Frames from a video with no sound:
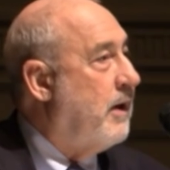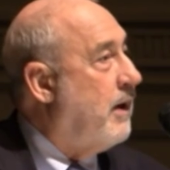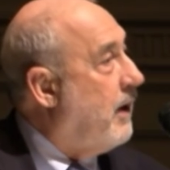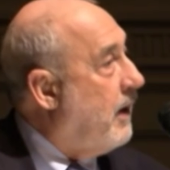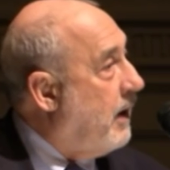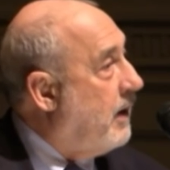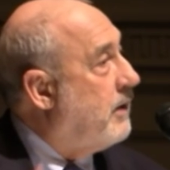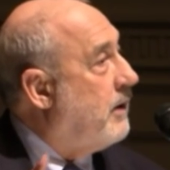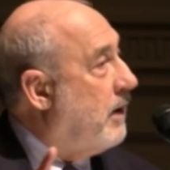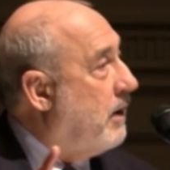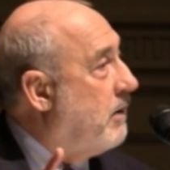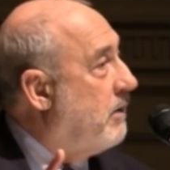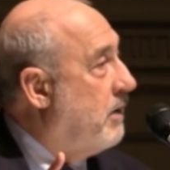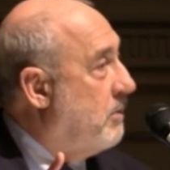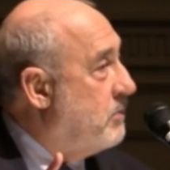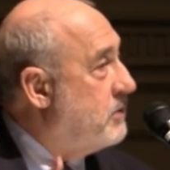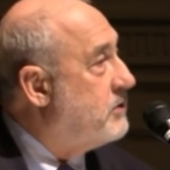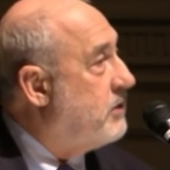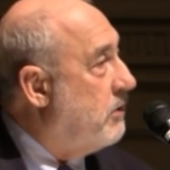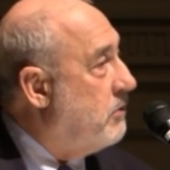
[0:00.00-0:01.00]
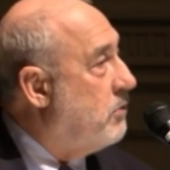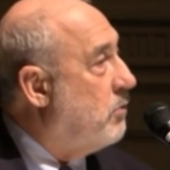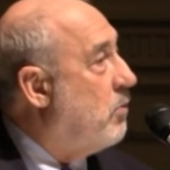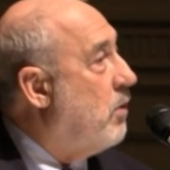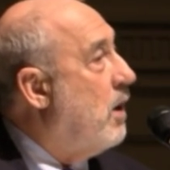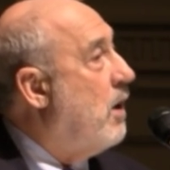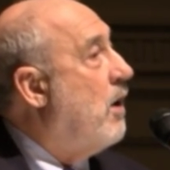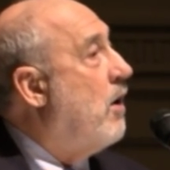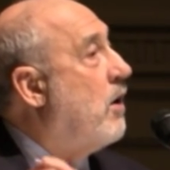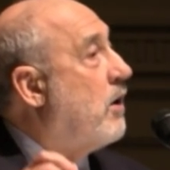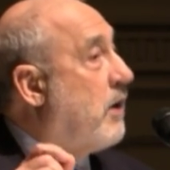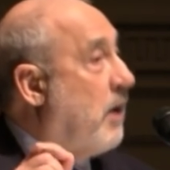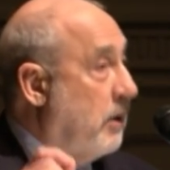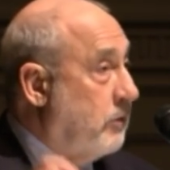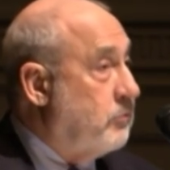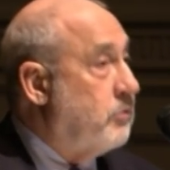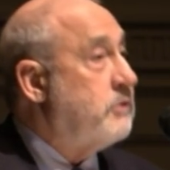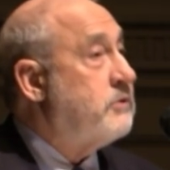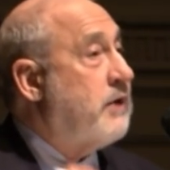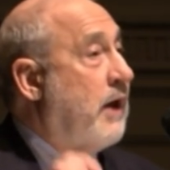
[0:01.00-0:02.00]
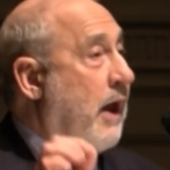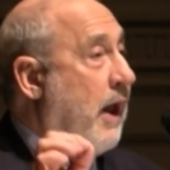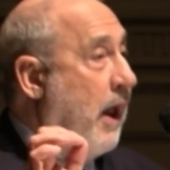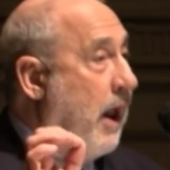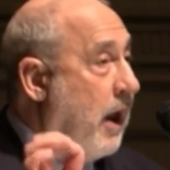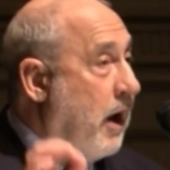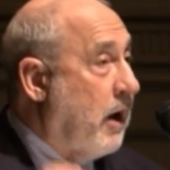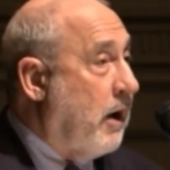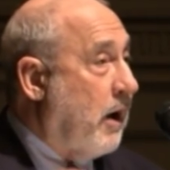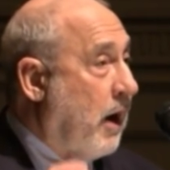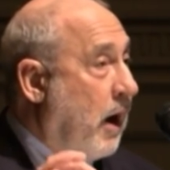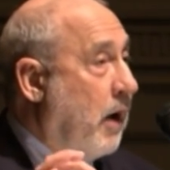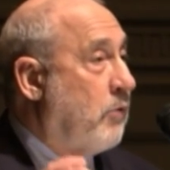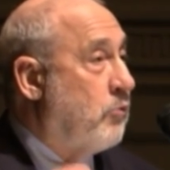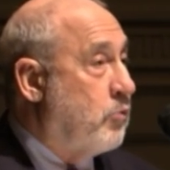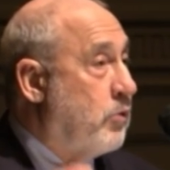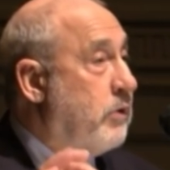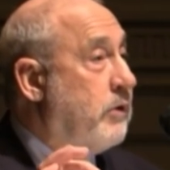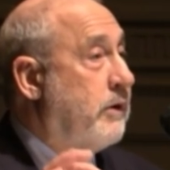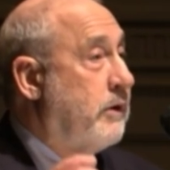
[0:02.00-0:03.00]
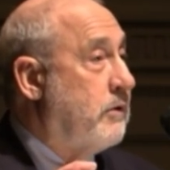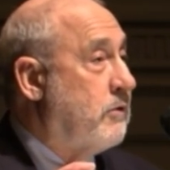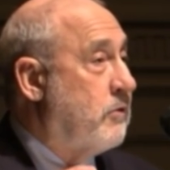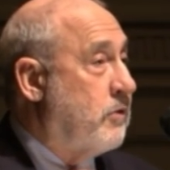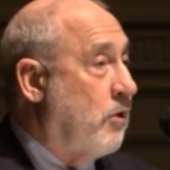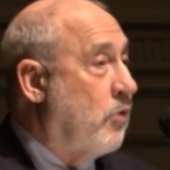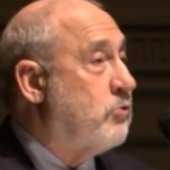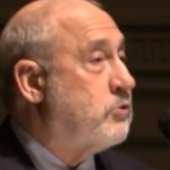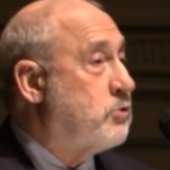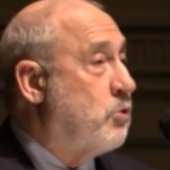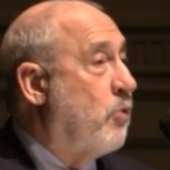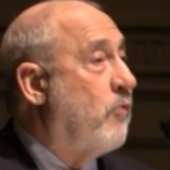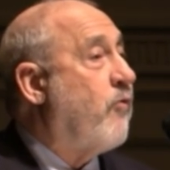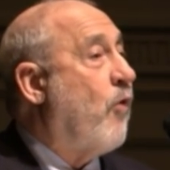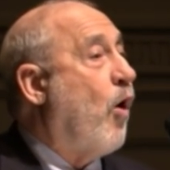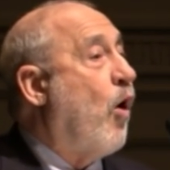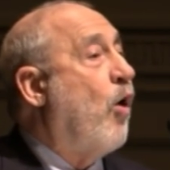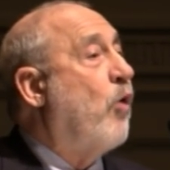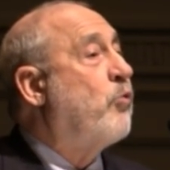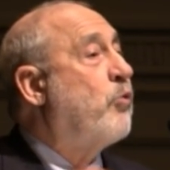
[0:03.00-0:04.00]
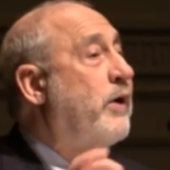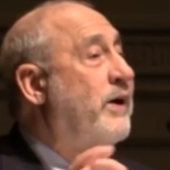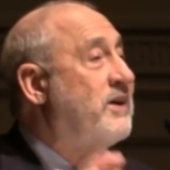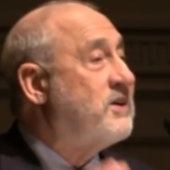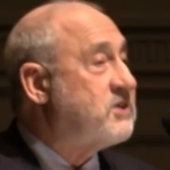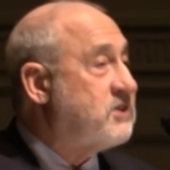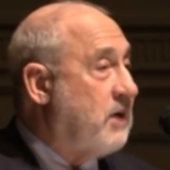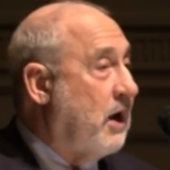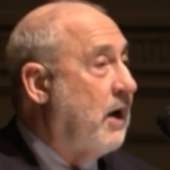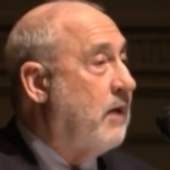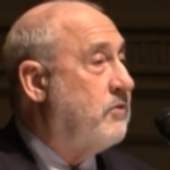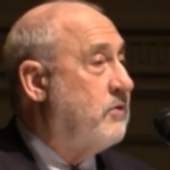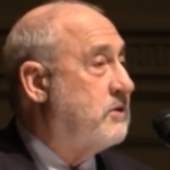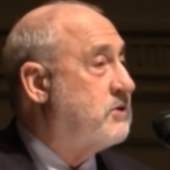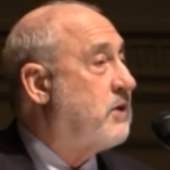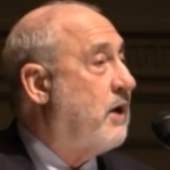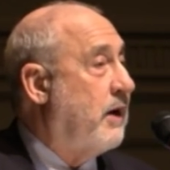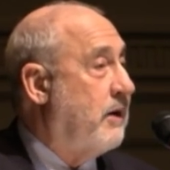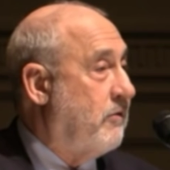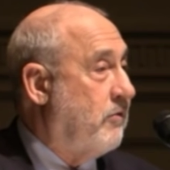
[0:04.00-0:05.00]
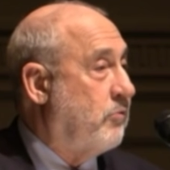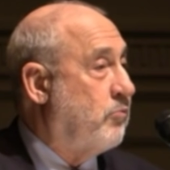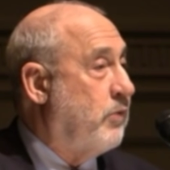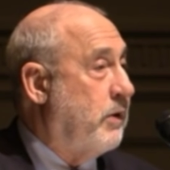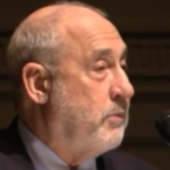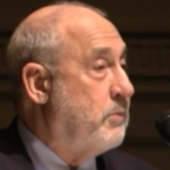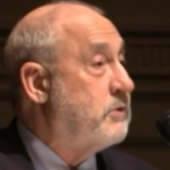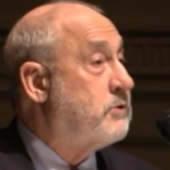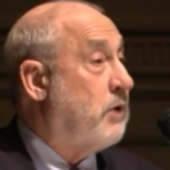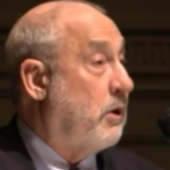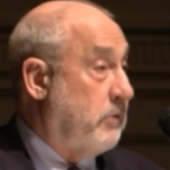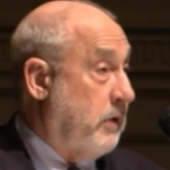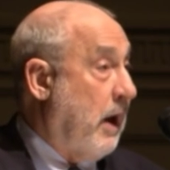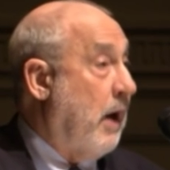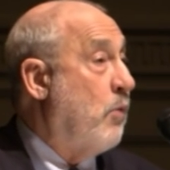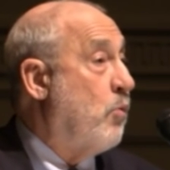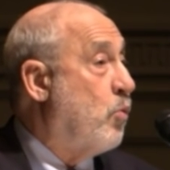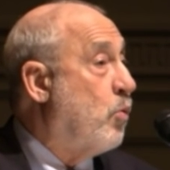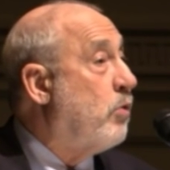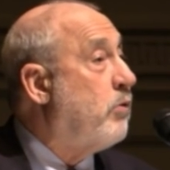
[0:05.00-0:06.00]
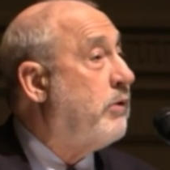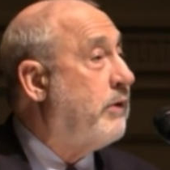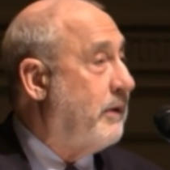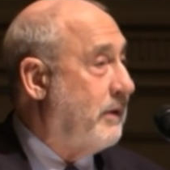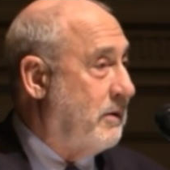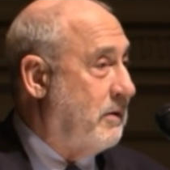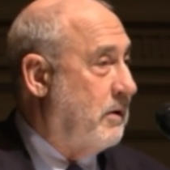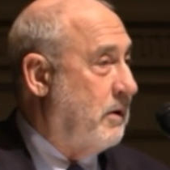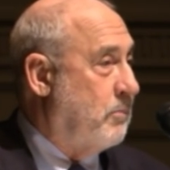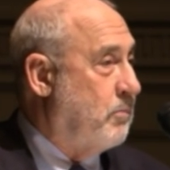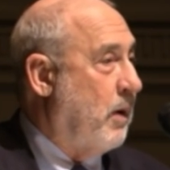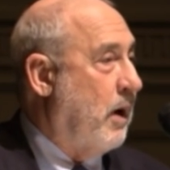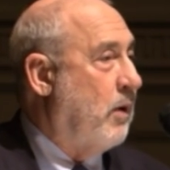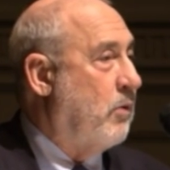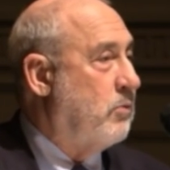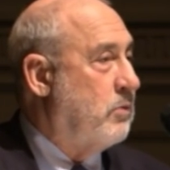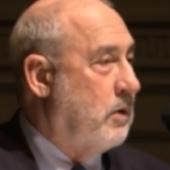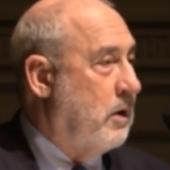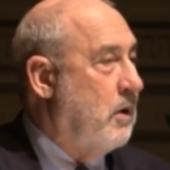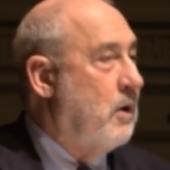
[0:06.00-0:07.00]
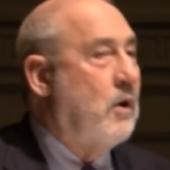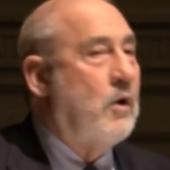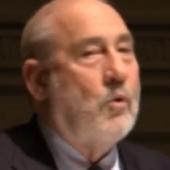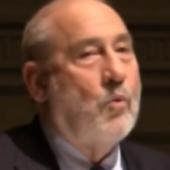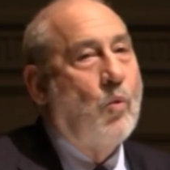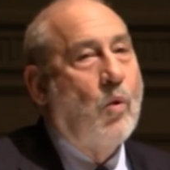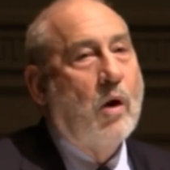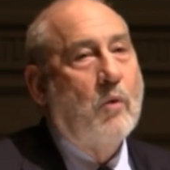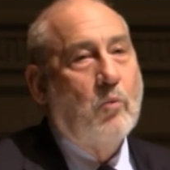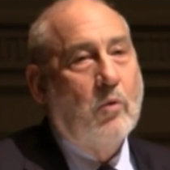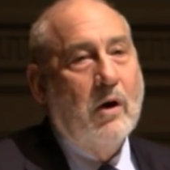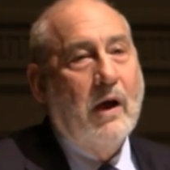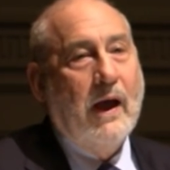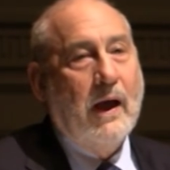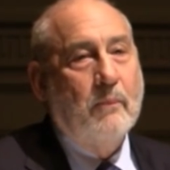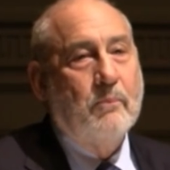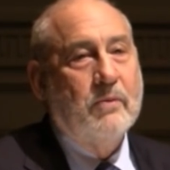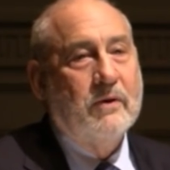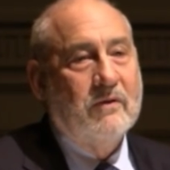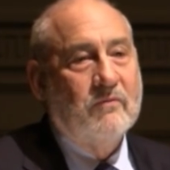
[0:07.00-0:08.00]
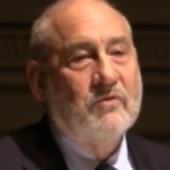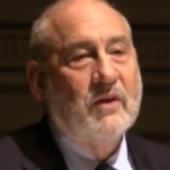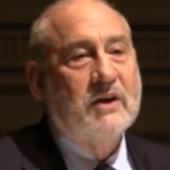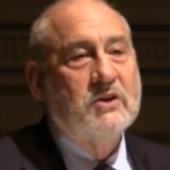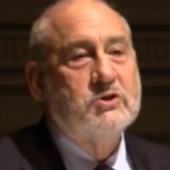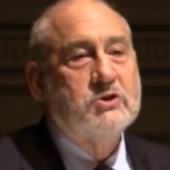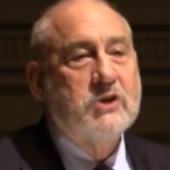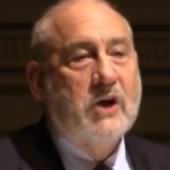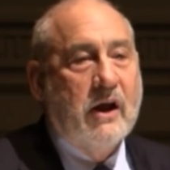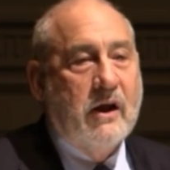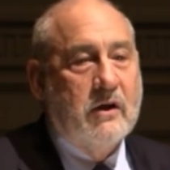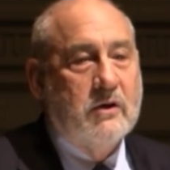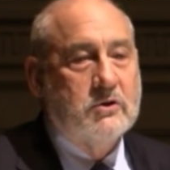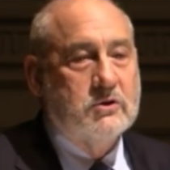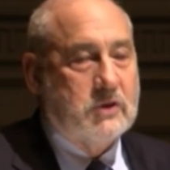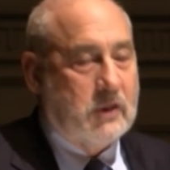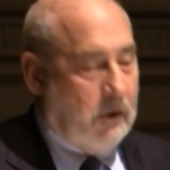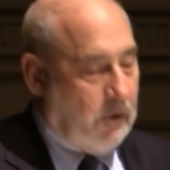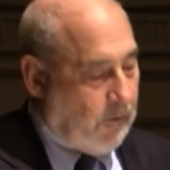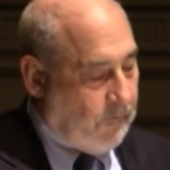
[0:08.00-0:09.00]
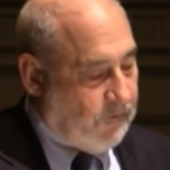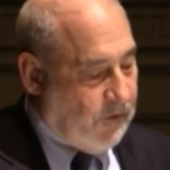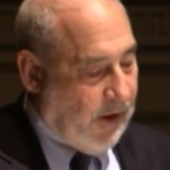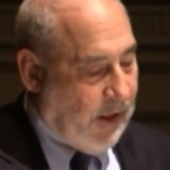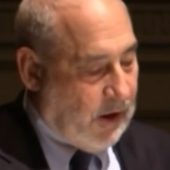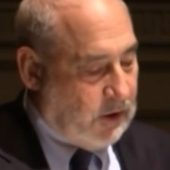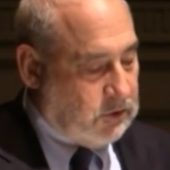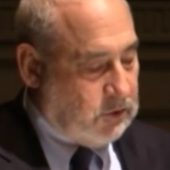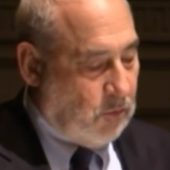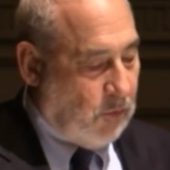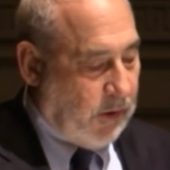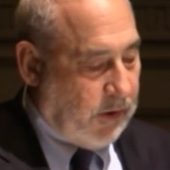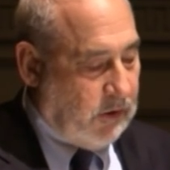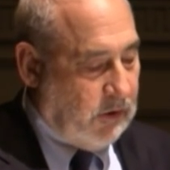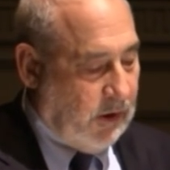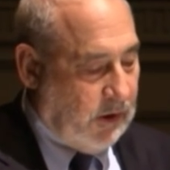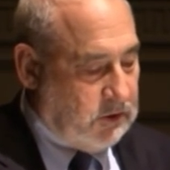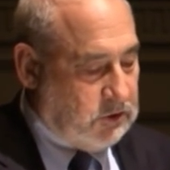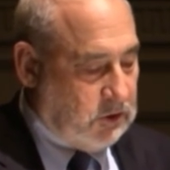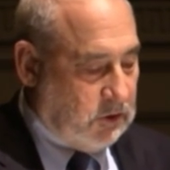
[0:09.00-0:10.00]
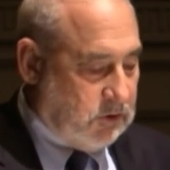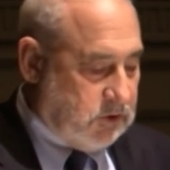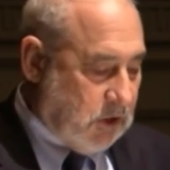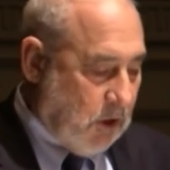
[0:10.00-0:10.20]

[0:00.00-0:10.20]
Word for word: And let me tell you, countries are really, those who have already signed these kind of agreements are now worried about what will happen if they change their financial regulations.